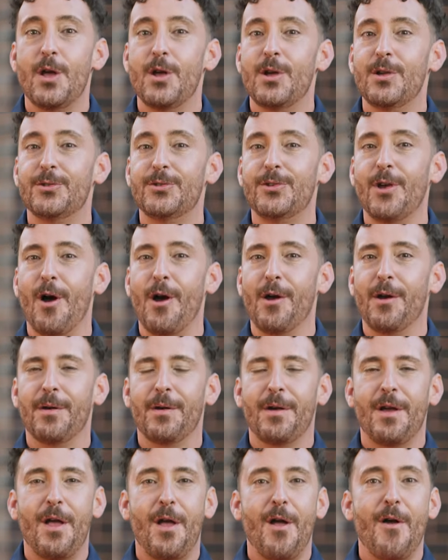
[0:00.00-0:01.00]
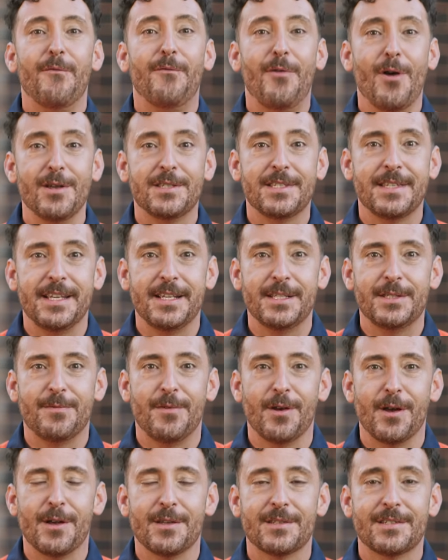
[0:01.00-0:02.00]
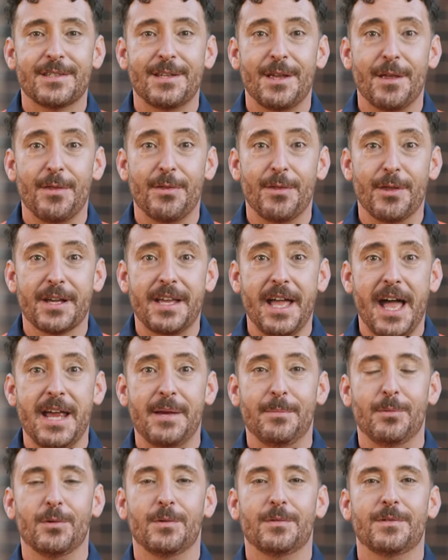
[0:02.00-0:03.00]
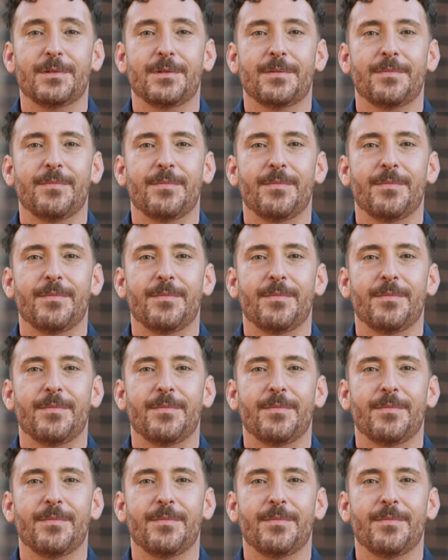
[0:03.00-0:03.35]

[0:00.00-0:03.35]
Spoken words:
So, first things first, the cables.